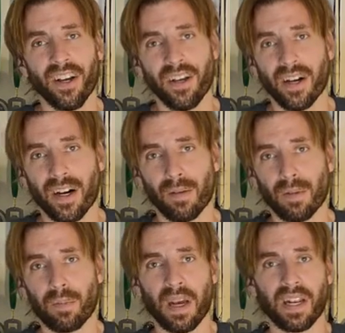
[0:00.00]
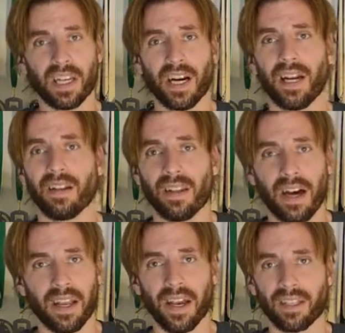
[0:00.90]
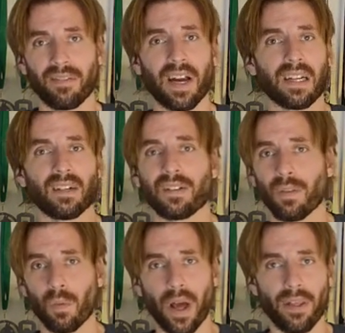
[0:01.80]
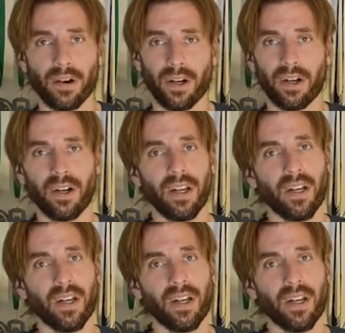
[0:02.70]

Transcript: um, depending on a lot of X factors, the weather,